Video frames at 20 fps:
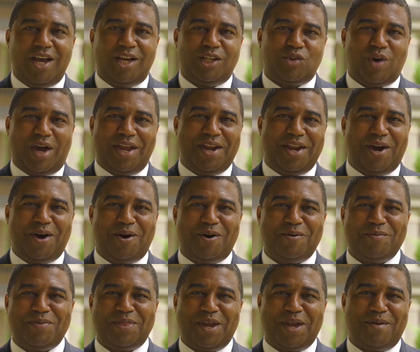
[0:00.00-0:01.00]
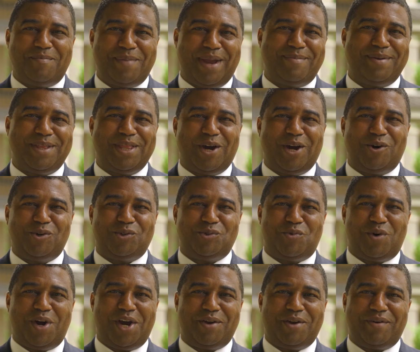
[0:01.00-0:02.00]
So I know there may be those
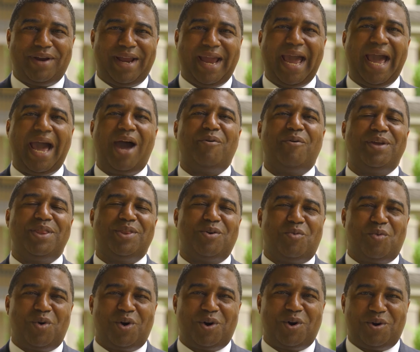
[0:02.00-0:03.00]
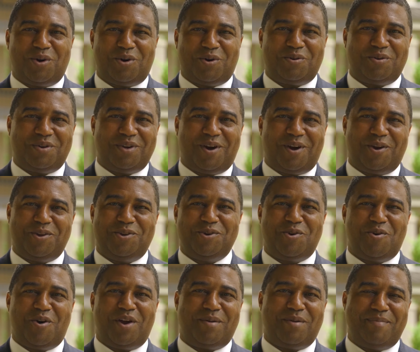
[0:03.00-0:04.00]
wondering how in the world are you
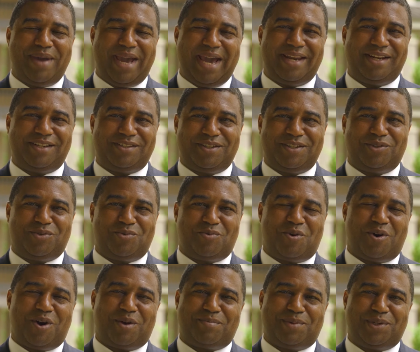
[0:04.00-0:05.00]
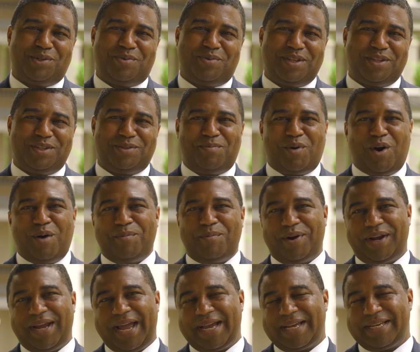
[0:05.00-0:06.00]
going to manage this work between the
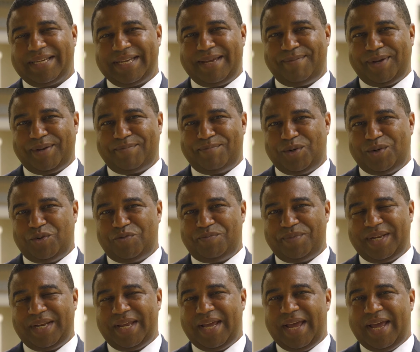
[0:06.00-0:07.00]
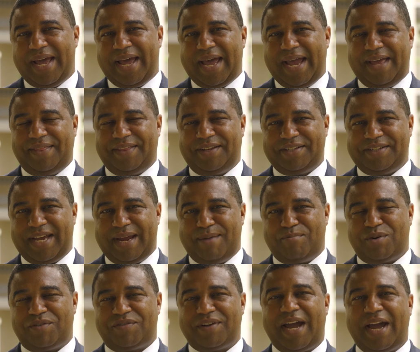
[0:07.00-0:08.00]
Spartanburg academic movement and the
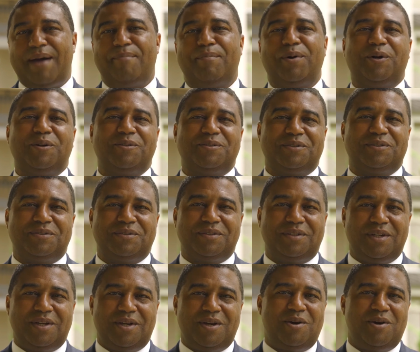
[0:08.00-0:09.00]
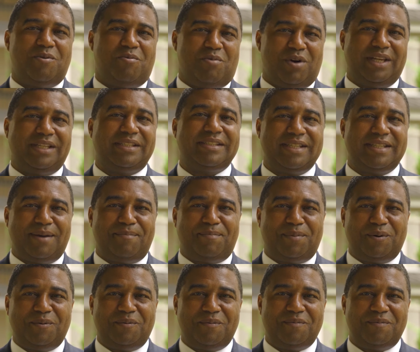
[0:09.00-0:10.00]
Chamber of Commerce? Well, it's
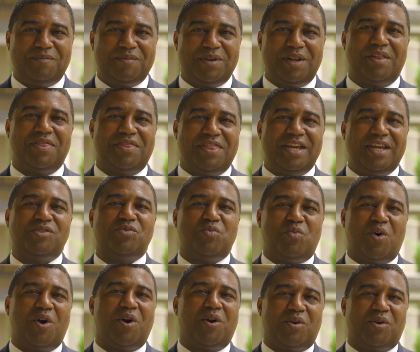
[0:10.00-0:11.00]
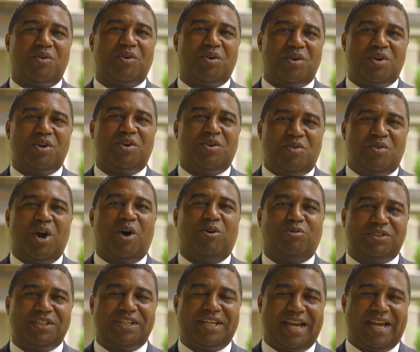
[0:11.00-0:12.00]
simple. This work
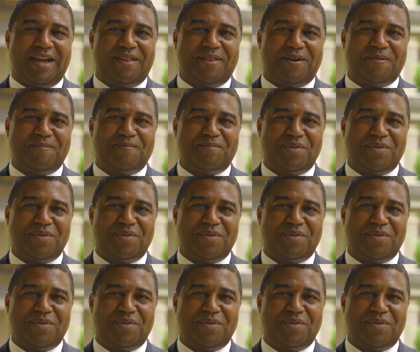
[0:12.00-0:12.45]
goes together.